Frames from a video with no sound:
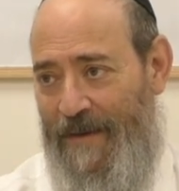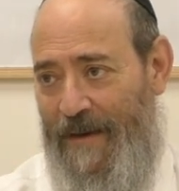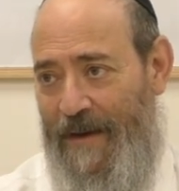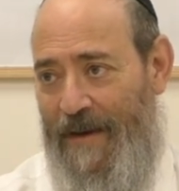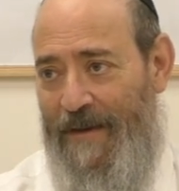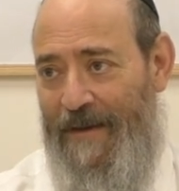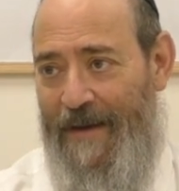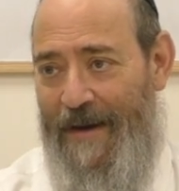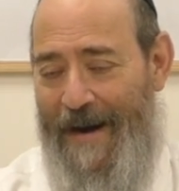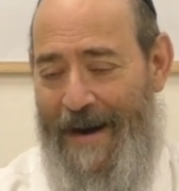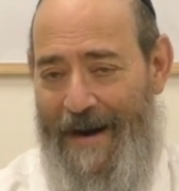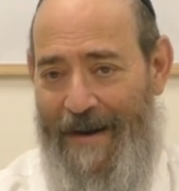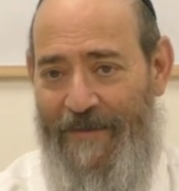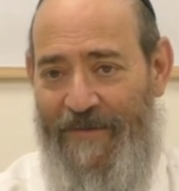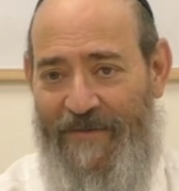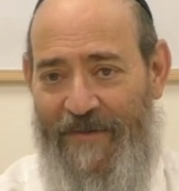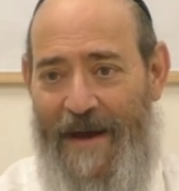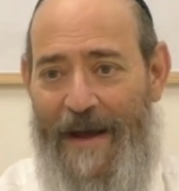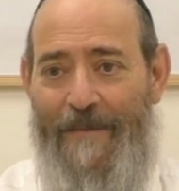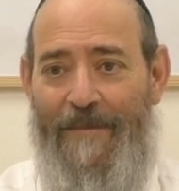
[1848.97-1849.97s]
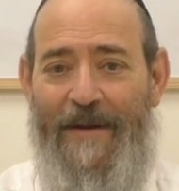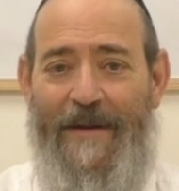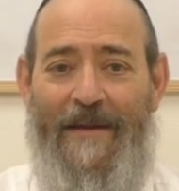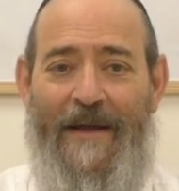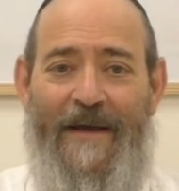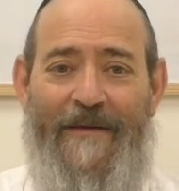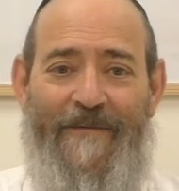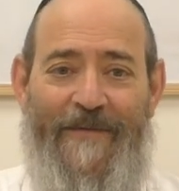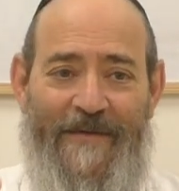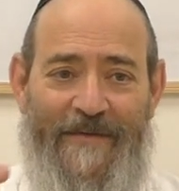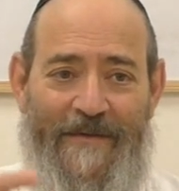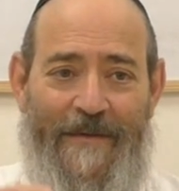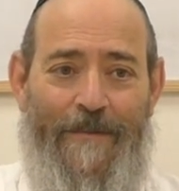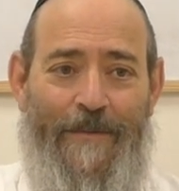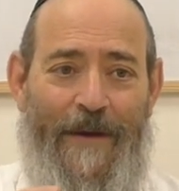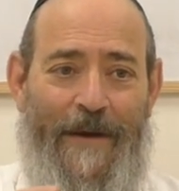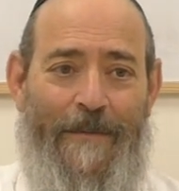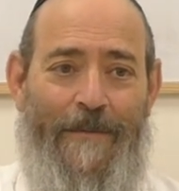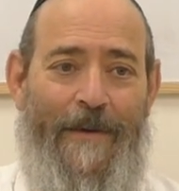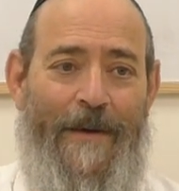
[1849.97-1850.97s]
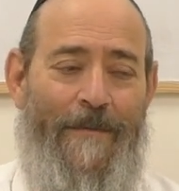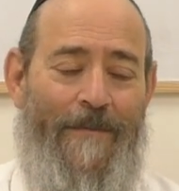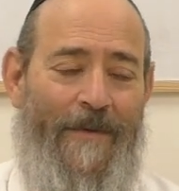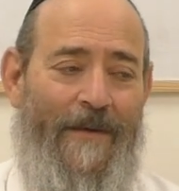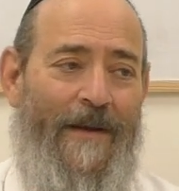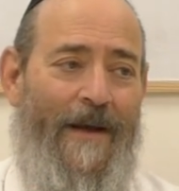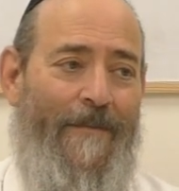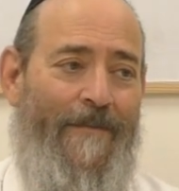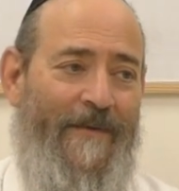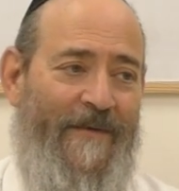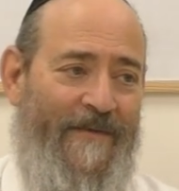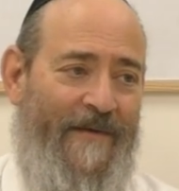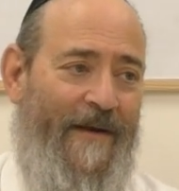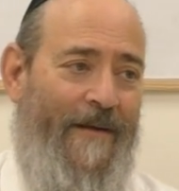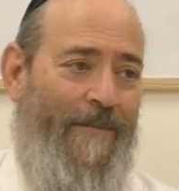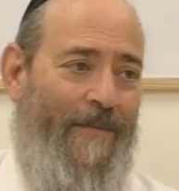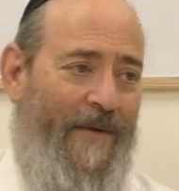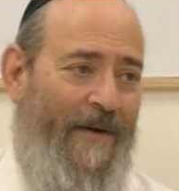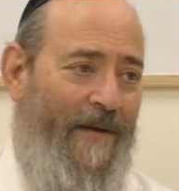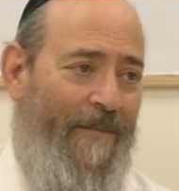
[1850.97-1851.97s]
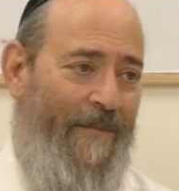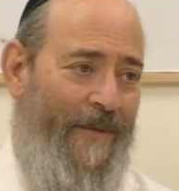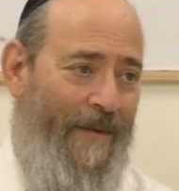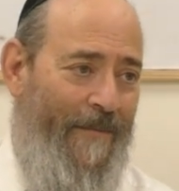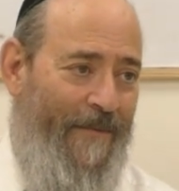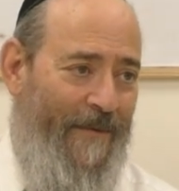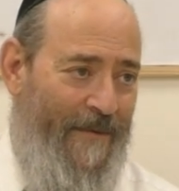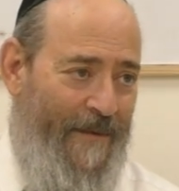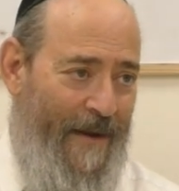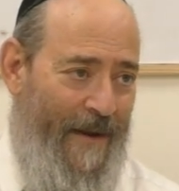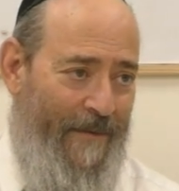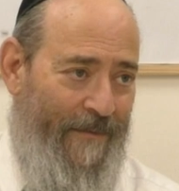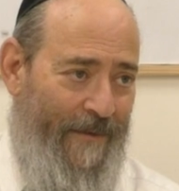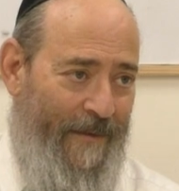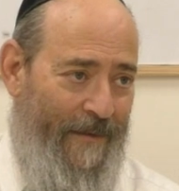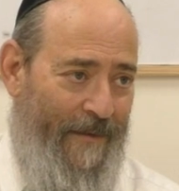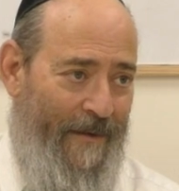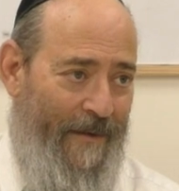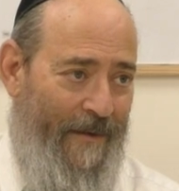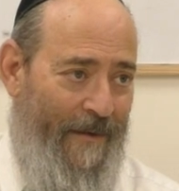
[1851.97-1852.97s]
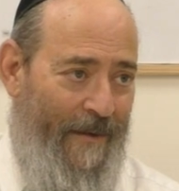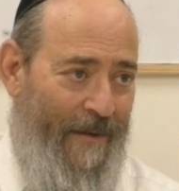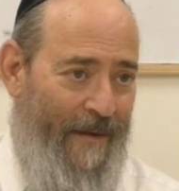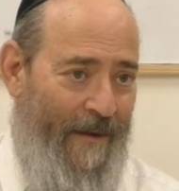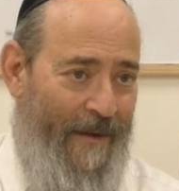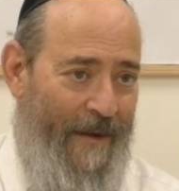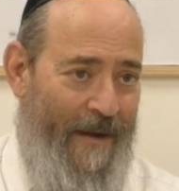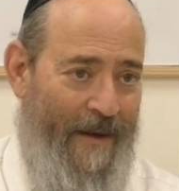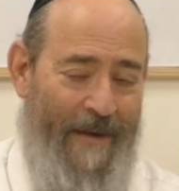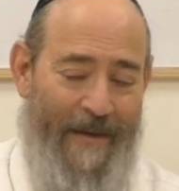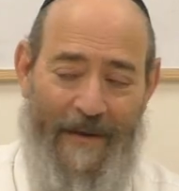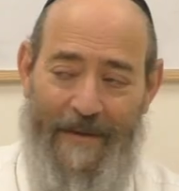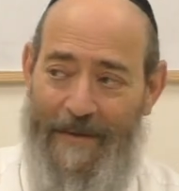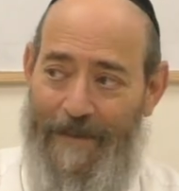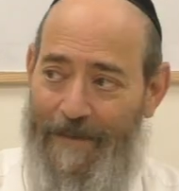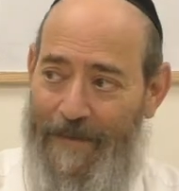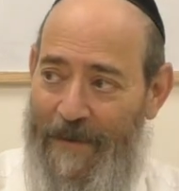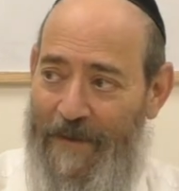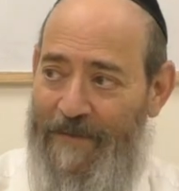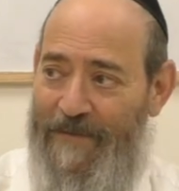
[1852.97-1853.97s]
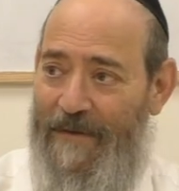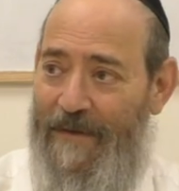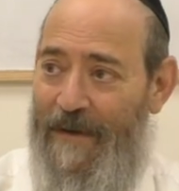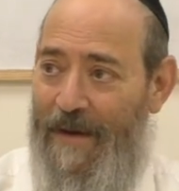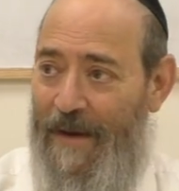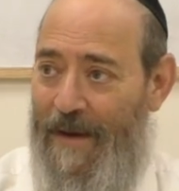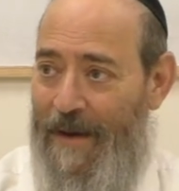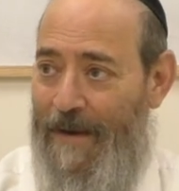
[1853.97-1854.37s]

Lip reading: And that our job in life is to pick people up instead of putting people down. And that the person,